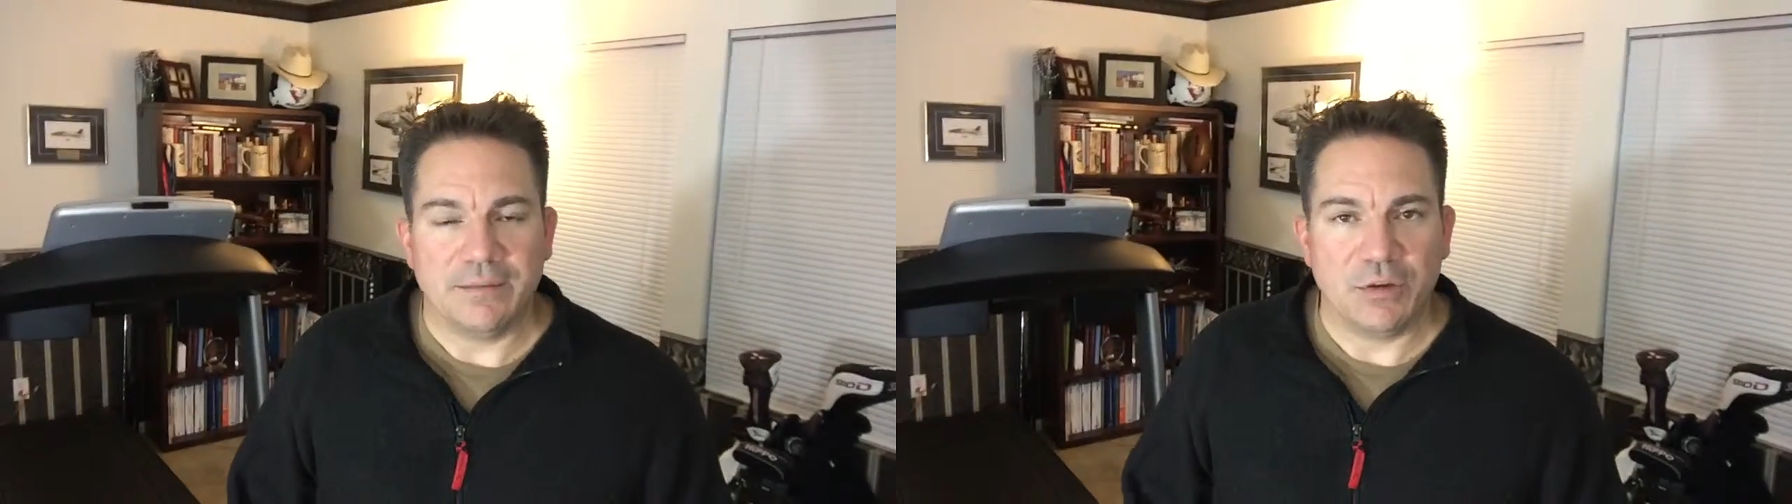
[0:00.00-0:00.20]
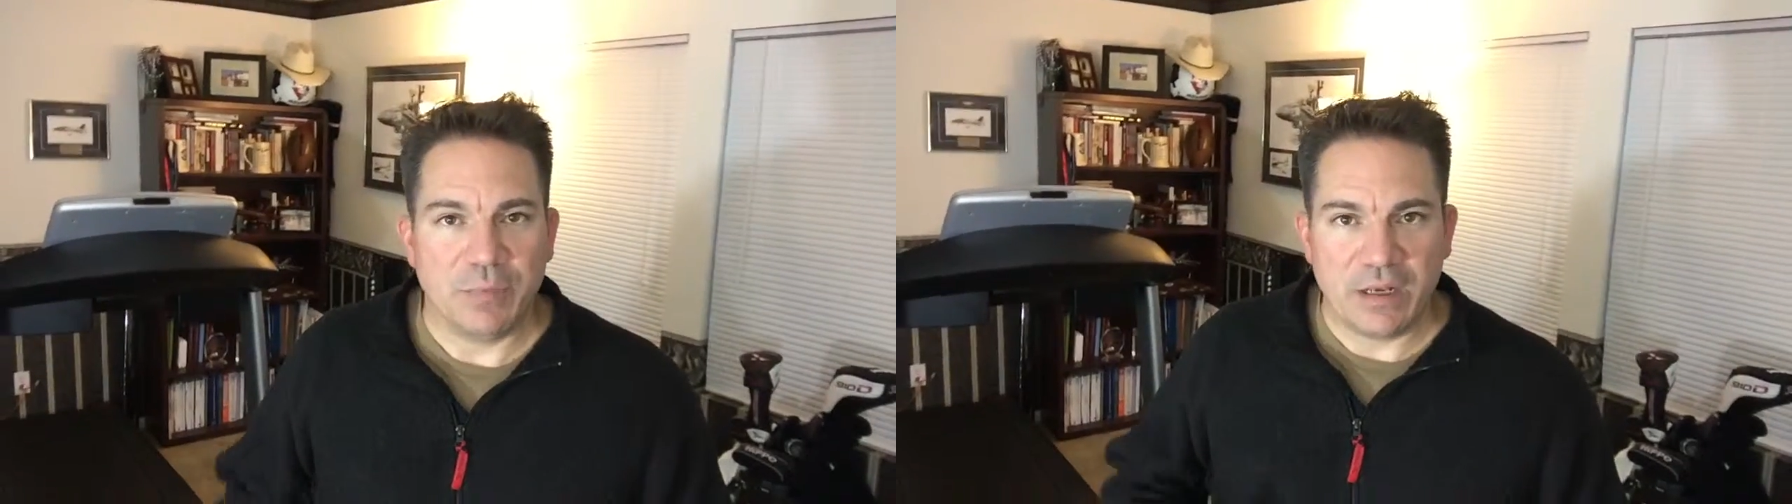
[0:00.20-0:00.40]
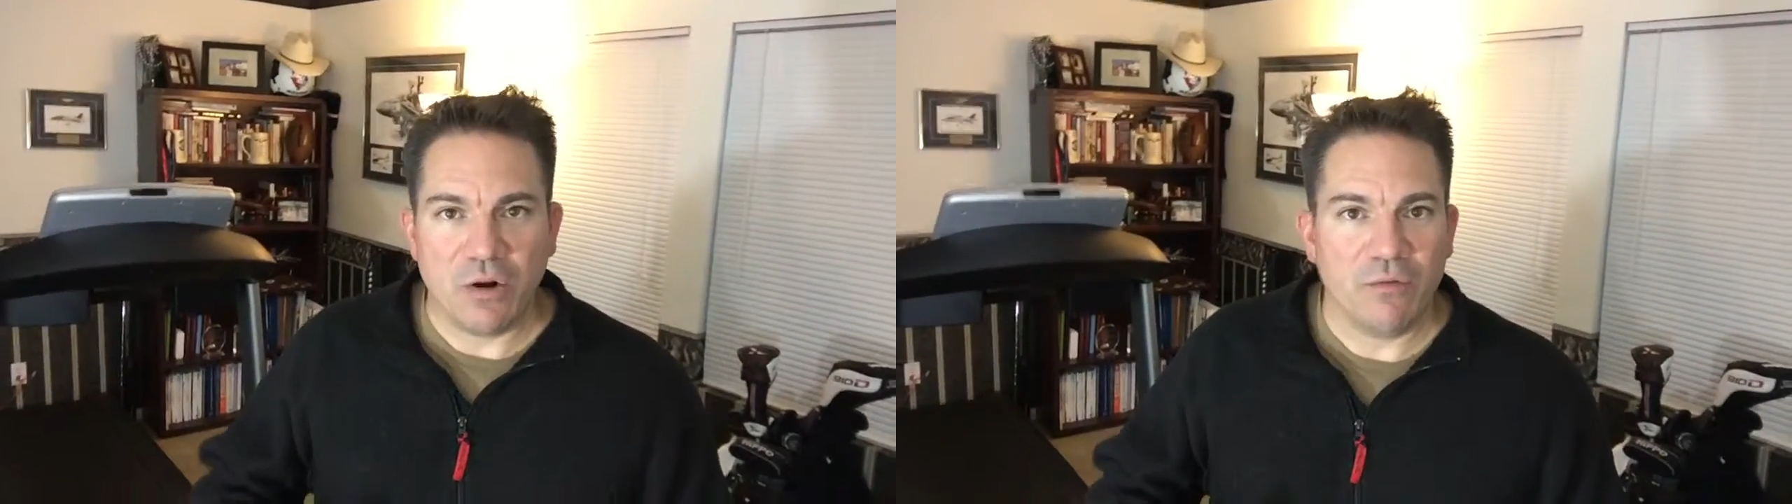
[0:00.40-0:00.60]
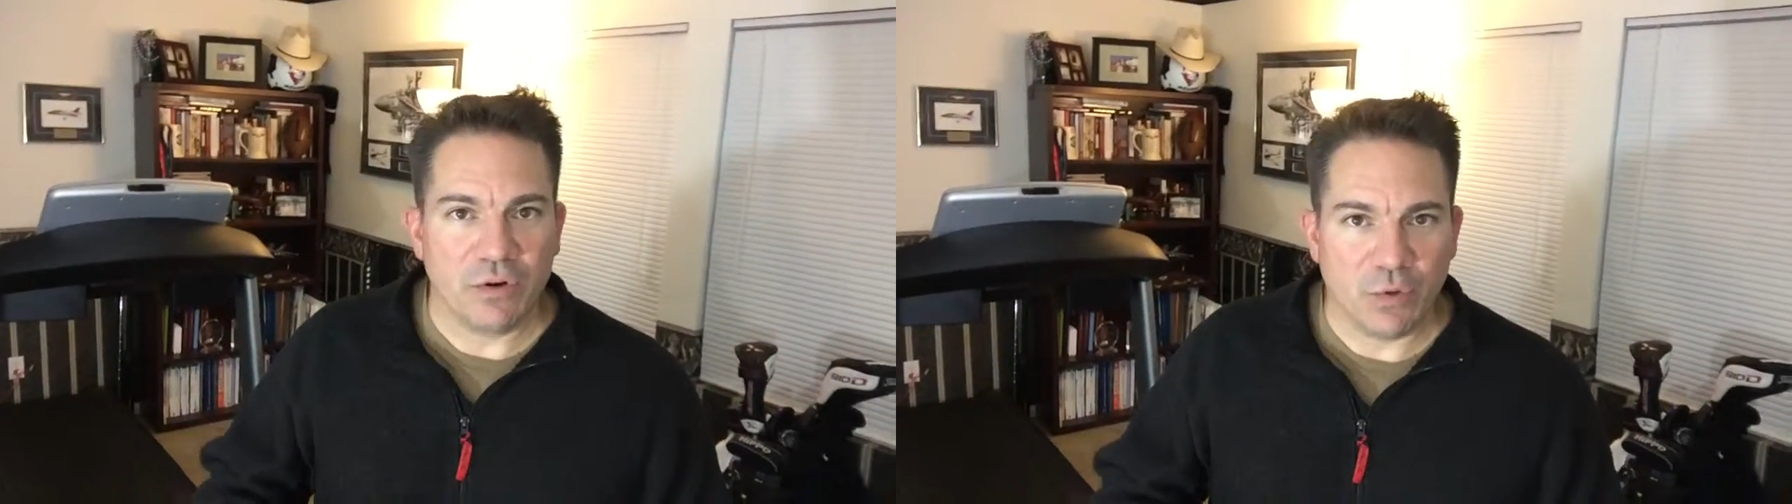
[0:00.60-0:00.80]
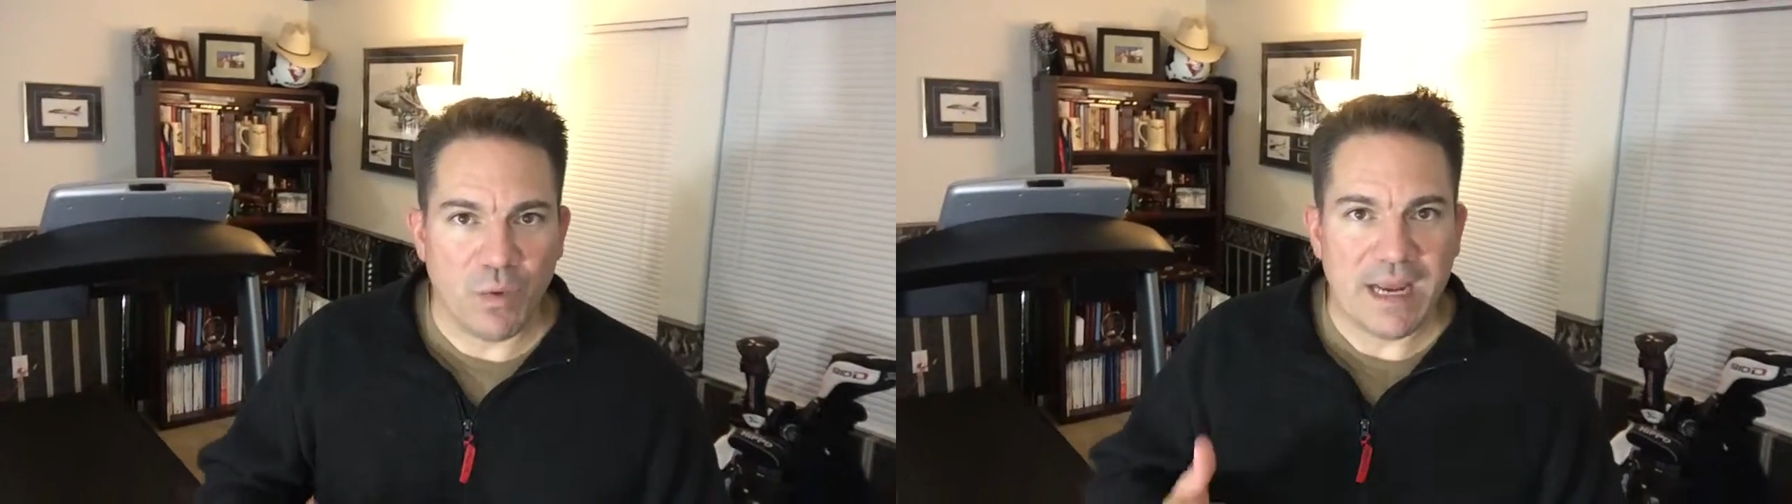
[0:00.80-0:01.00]
You bend over
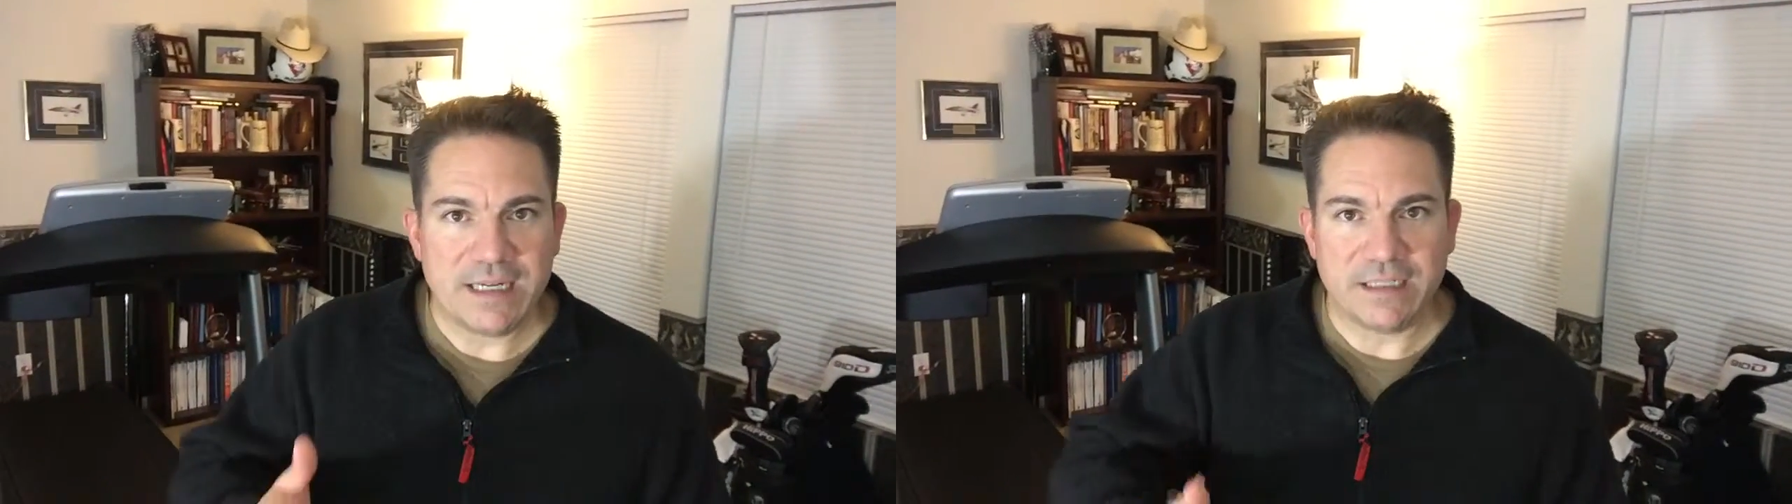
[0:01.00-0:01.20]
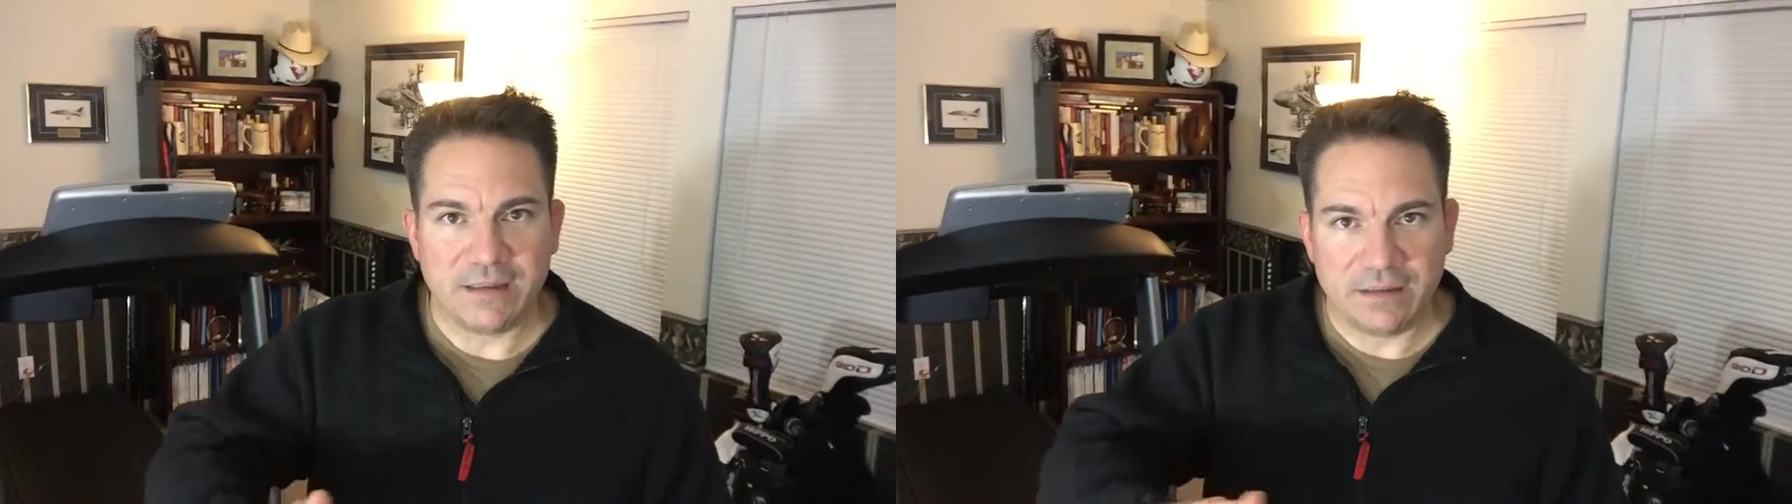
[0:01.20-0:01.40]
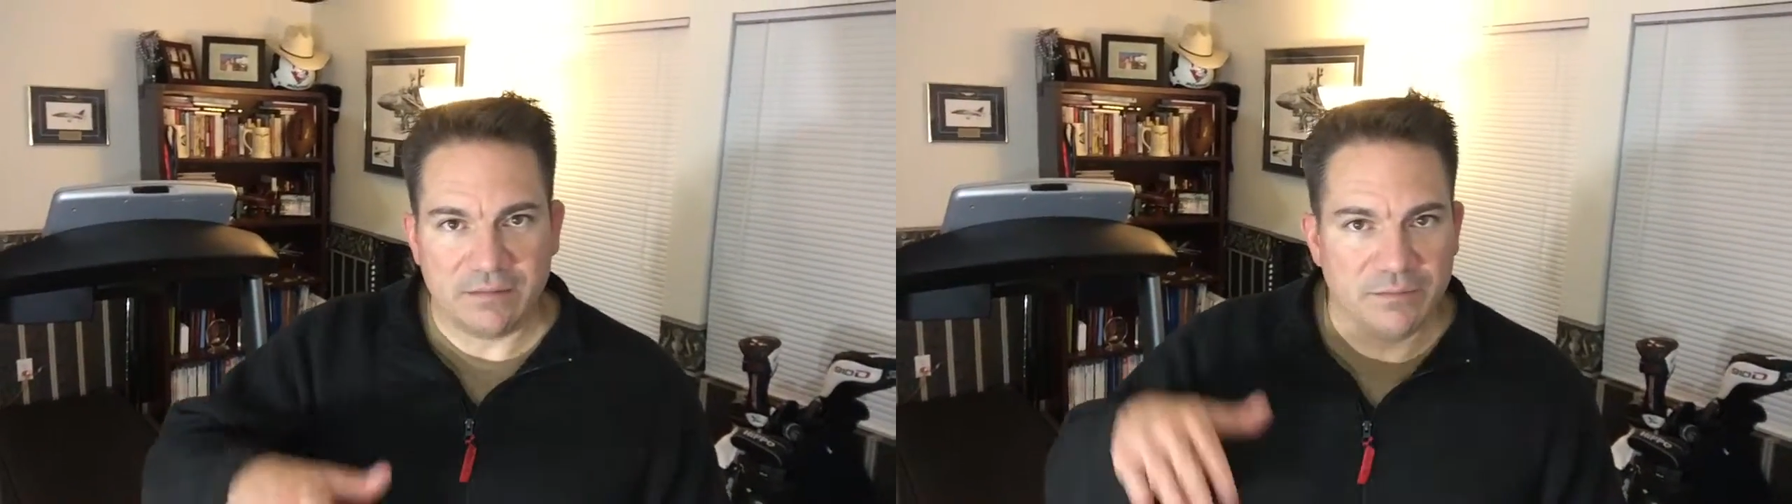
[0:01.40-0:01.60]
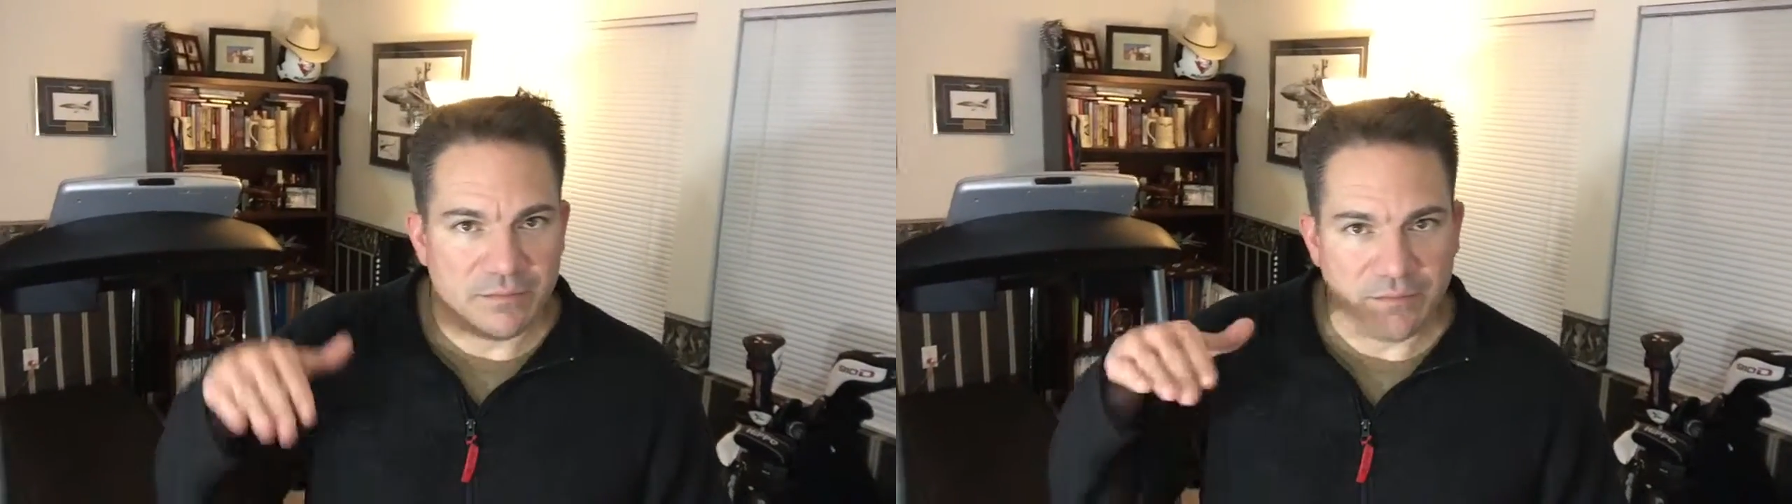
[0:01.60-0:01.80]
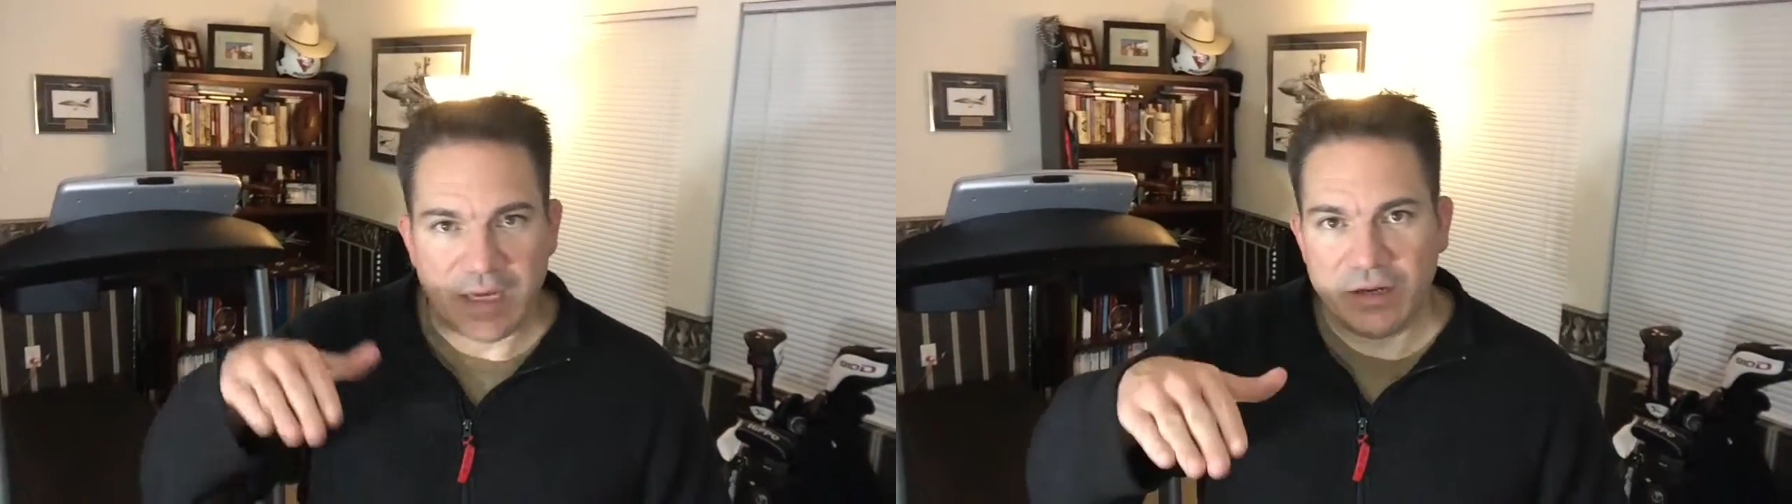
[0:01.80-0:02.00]
at the waist and
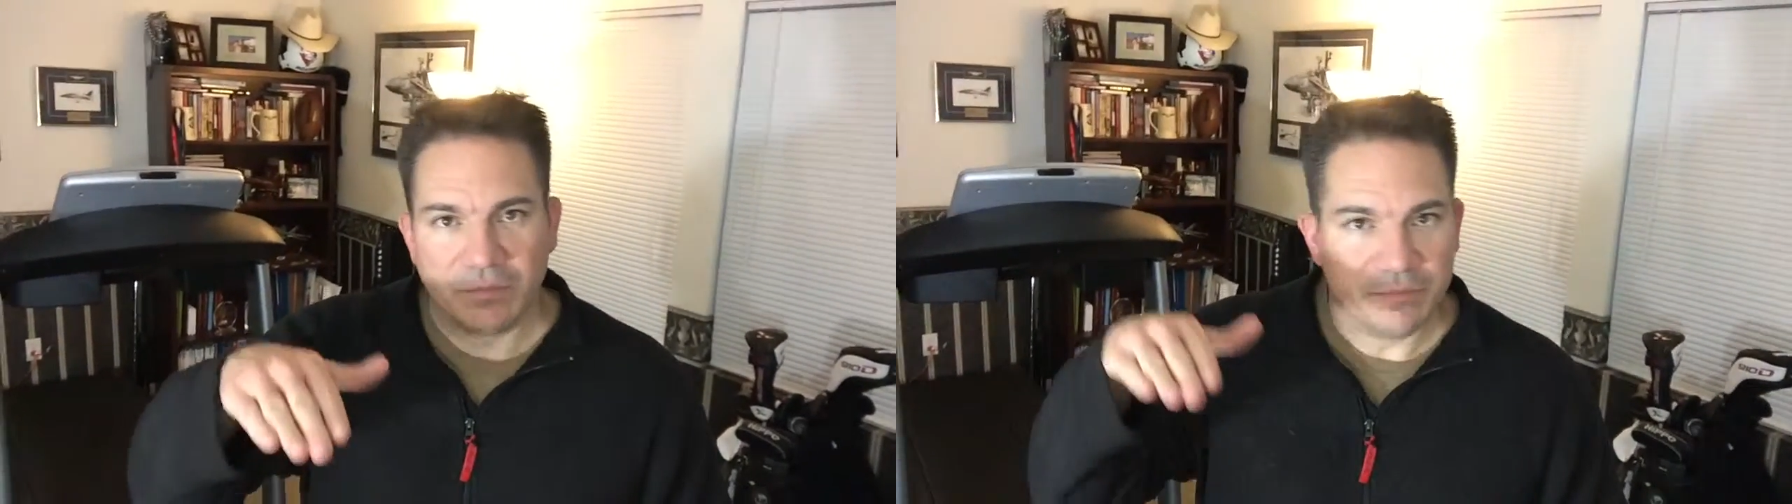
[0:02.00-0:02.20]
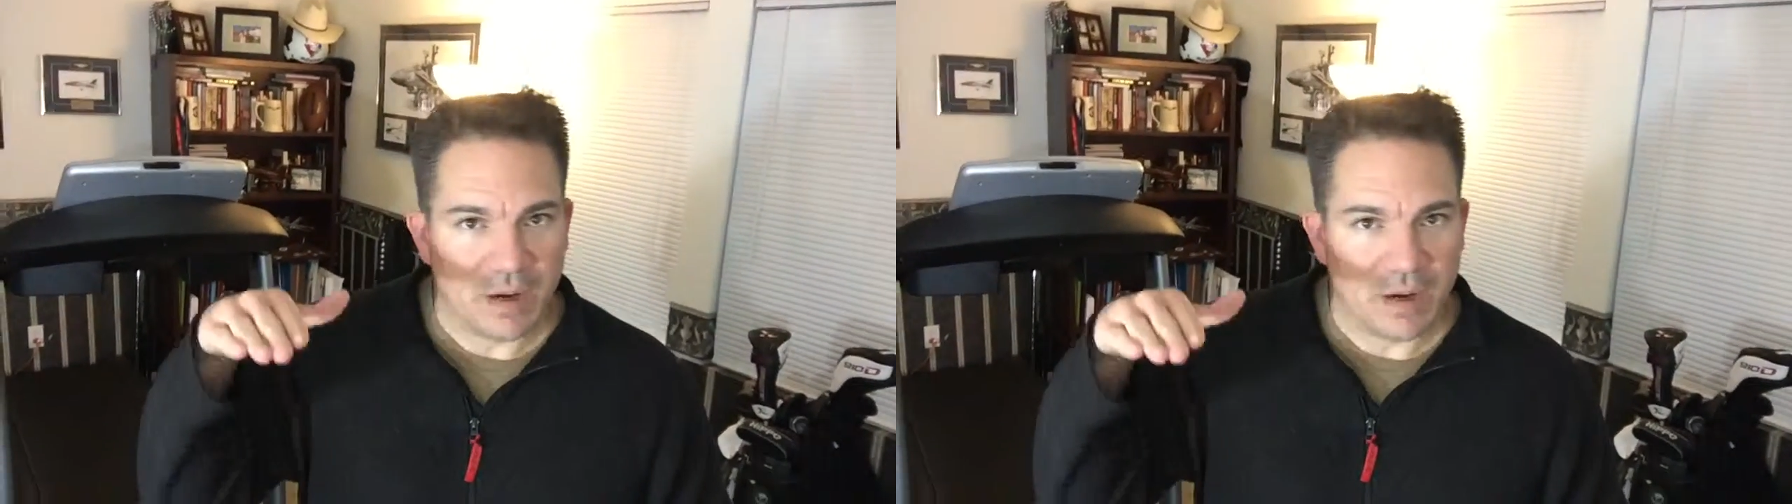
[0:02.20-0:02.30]
make your